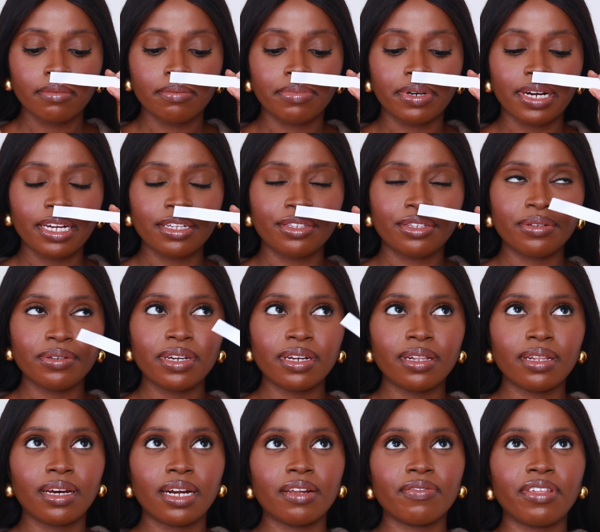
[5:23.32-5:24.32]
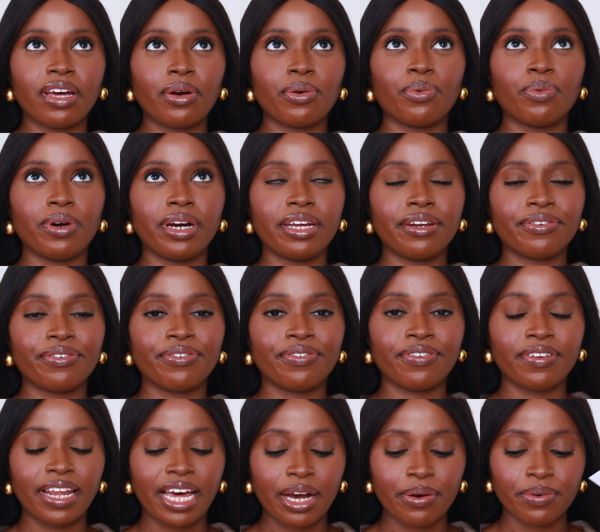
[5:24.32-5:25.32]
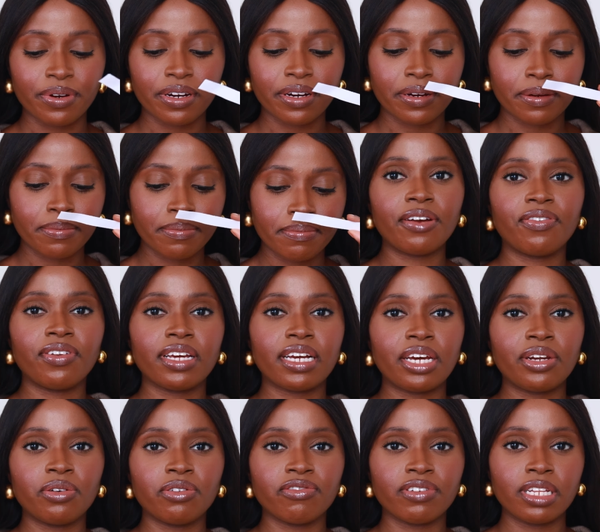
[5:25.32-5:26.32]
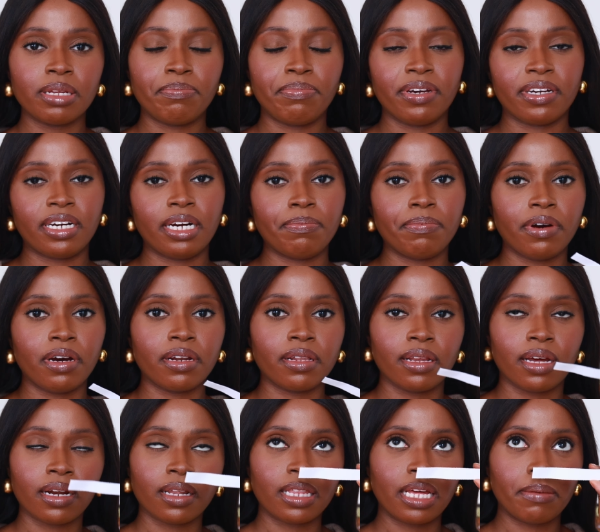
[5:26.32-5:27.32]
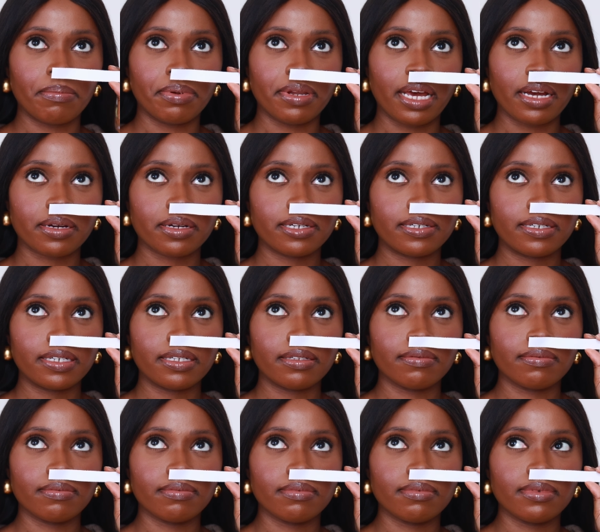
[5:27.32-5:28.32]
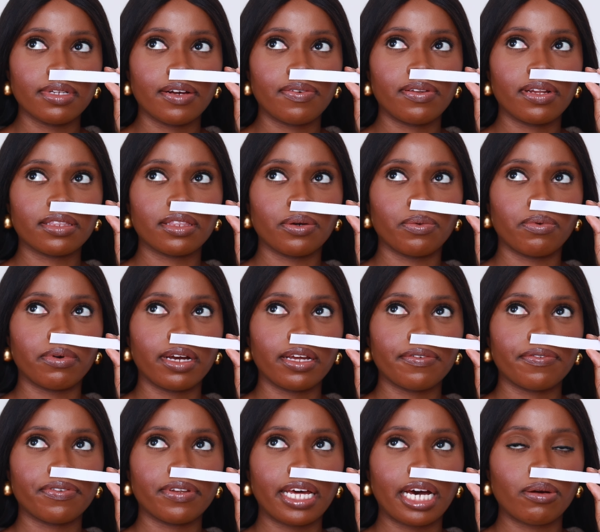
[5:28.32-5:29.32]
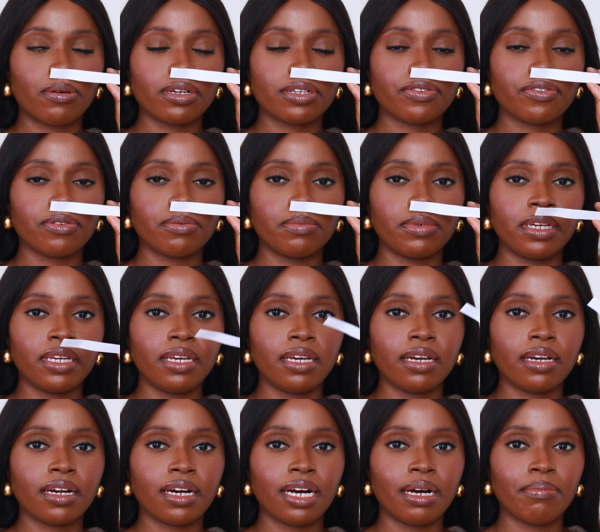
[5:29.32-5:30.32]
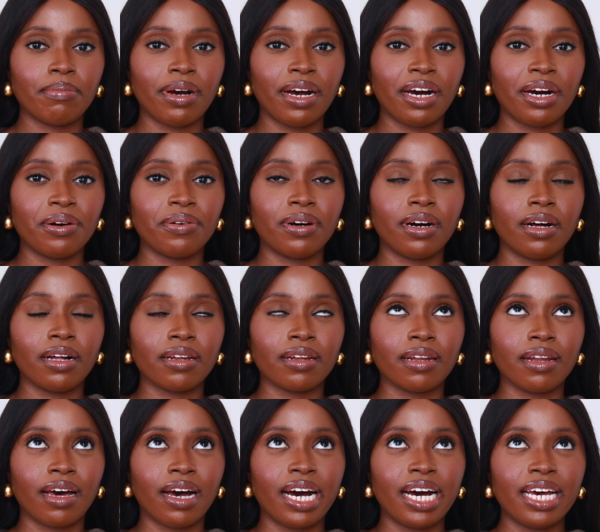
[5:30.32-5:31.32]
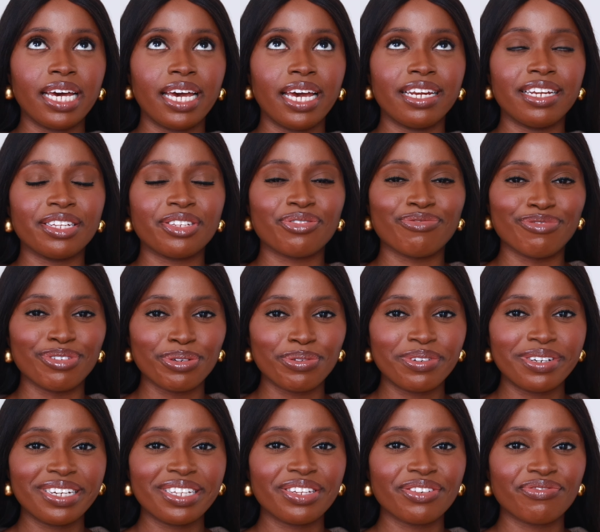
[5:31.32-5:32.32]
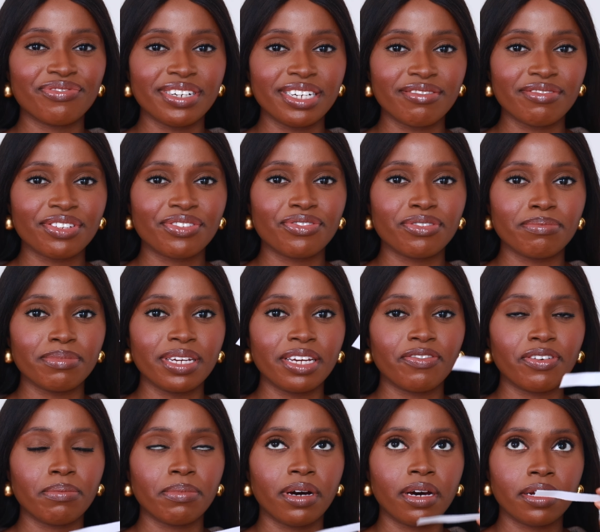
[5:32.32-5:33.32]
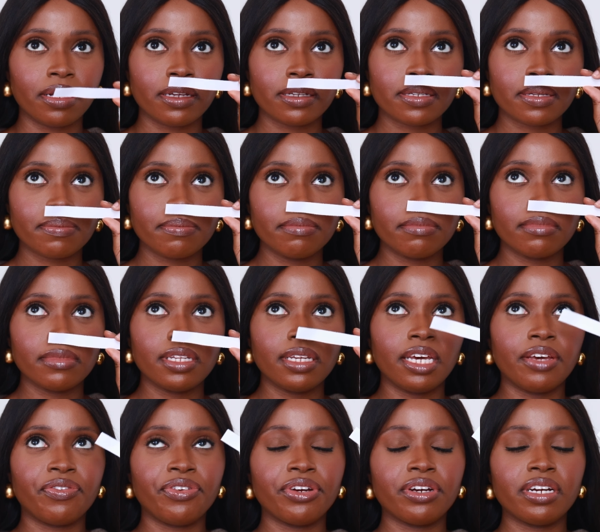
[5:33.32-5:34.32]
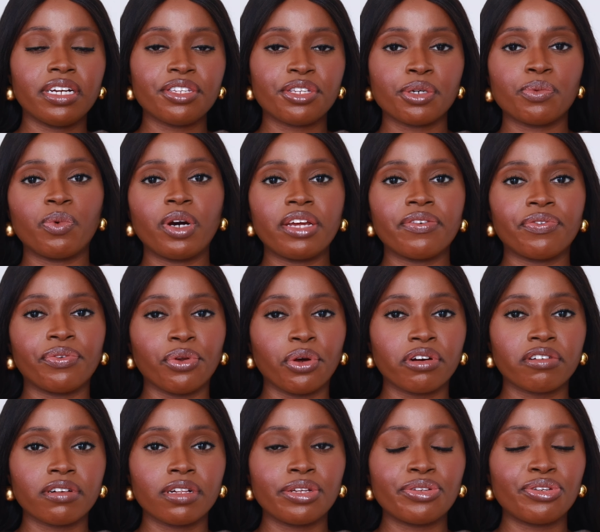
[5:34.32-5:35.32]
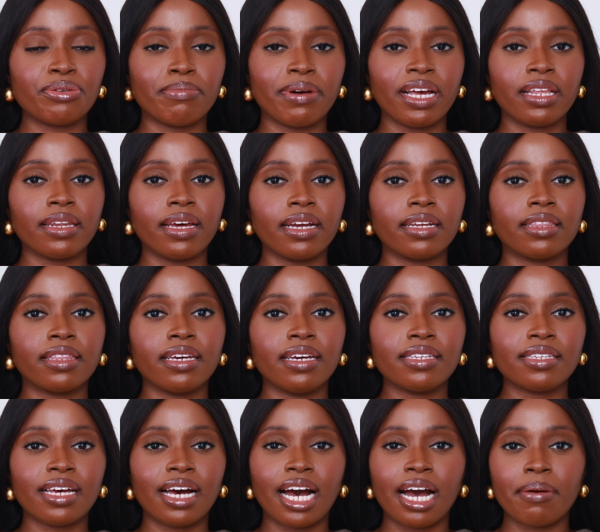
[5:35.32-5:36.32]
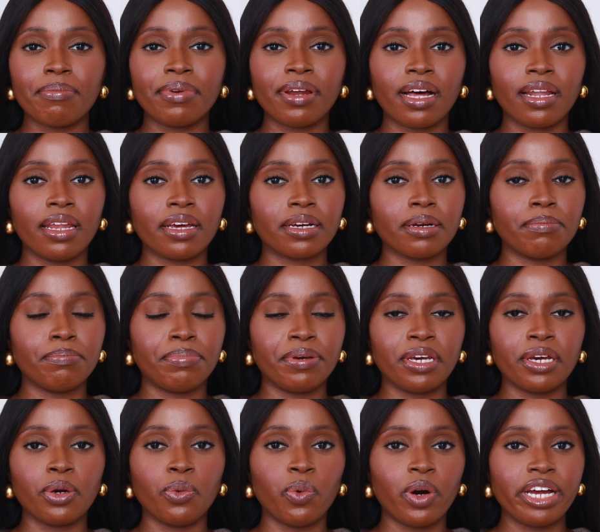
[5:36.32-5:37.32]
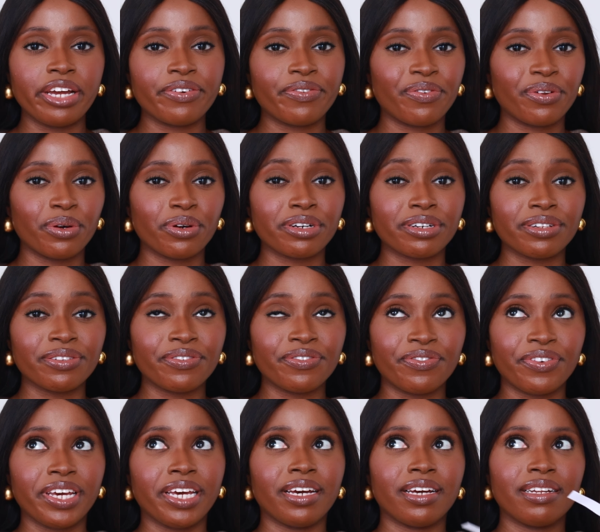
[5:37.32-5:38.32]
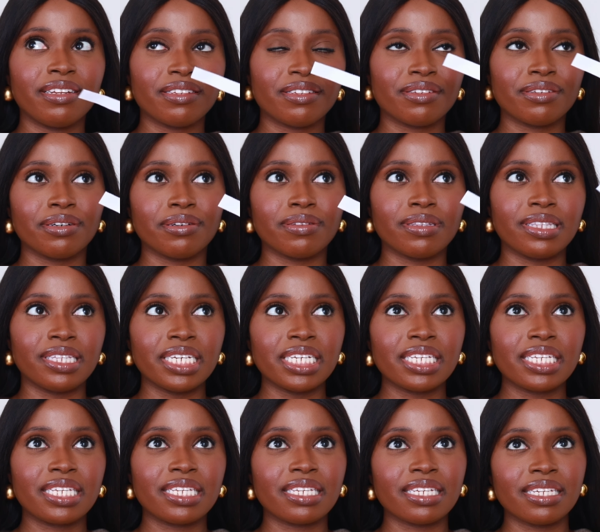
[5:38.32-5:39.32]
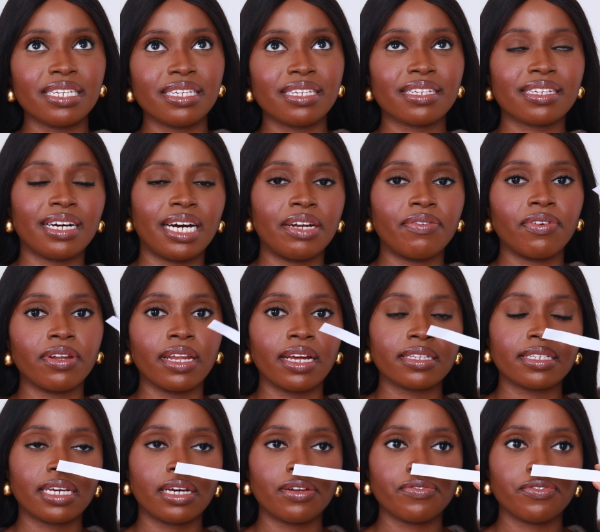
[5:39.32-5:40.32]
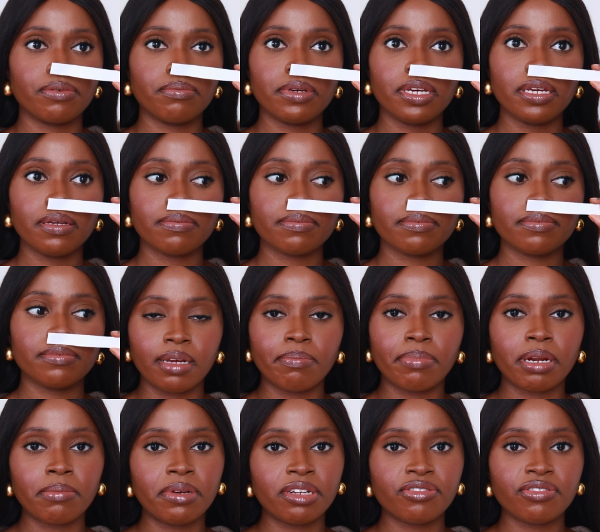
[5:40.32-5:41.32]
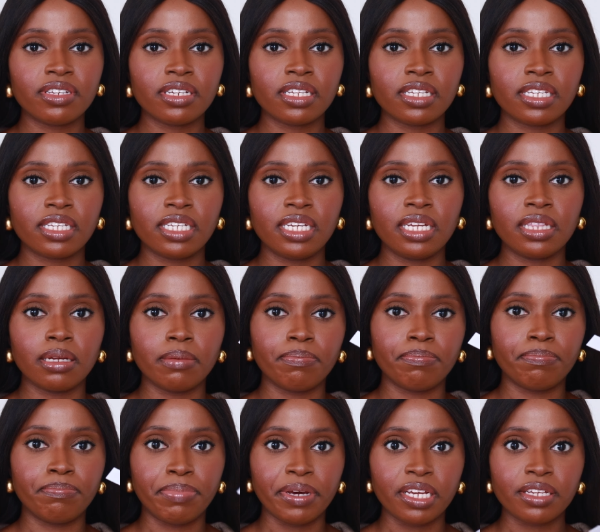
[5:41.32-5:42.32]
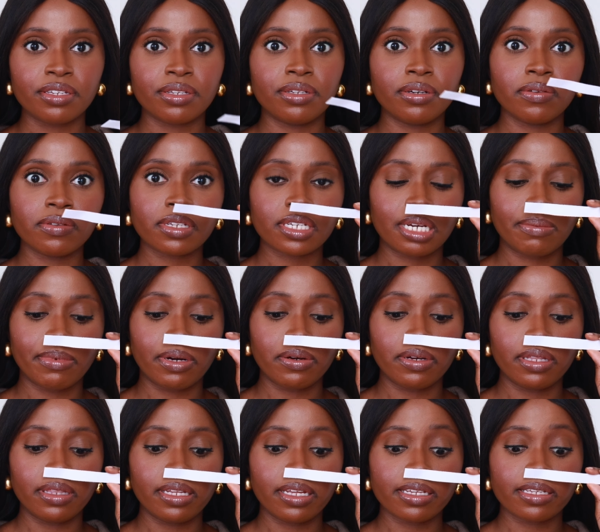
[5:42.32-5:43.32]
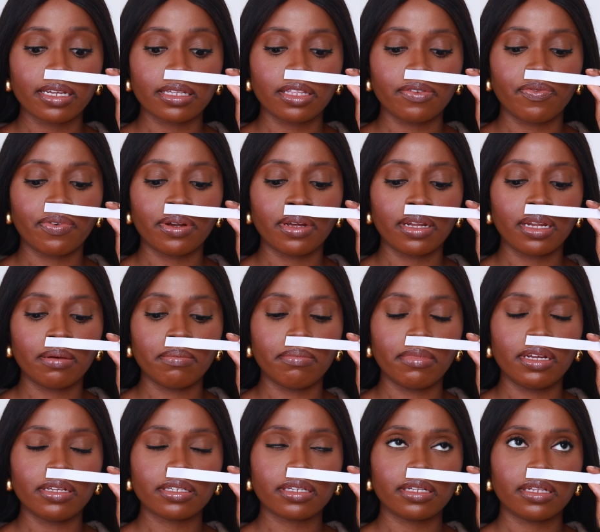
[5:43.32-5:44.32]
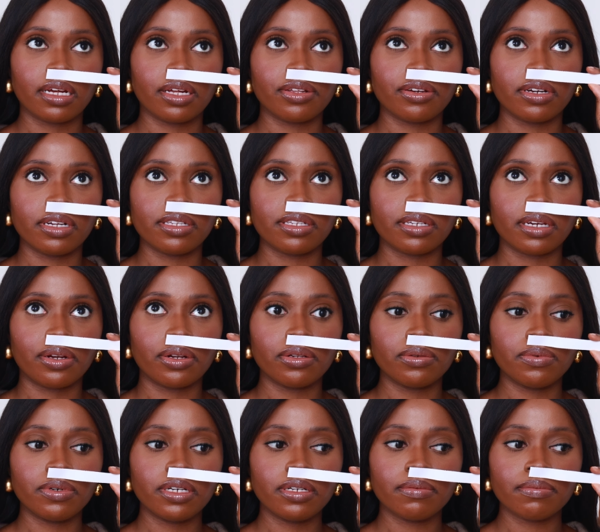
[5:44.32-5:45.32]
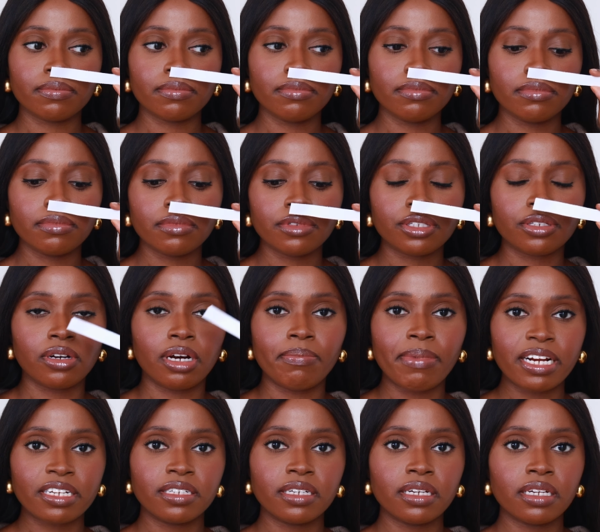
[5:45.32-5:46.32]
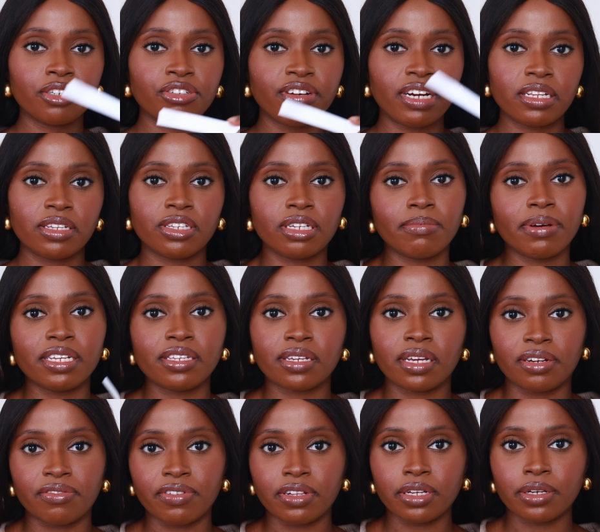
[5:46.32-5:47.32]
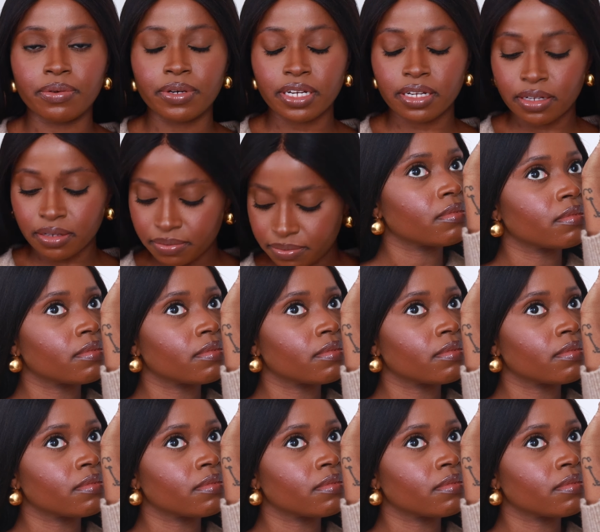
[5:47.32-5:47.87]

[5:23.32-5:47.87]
But I do get a lot of that white flower. I feel like I don't really pick up on a lot of that blackcurrant. I feel like the white flowers for me come out a lot and it's ruining the fragrance for me, if I'm honest. If you're into white florals, you might like this. I'm not like a big white floral fan, so this is kind of a letdown for me. But I'm interested in seeing the base notes come out in this, like the vanilla, musk, leather, and sandalwood. So I'm actually going to try this on my skin really quick.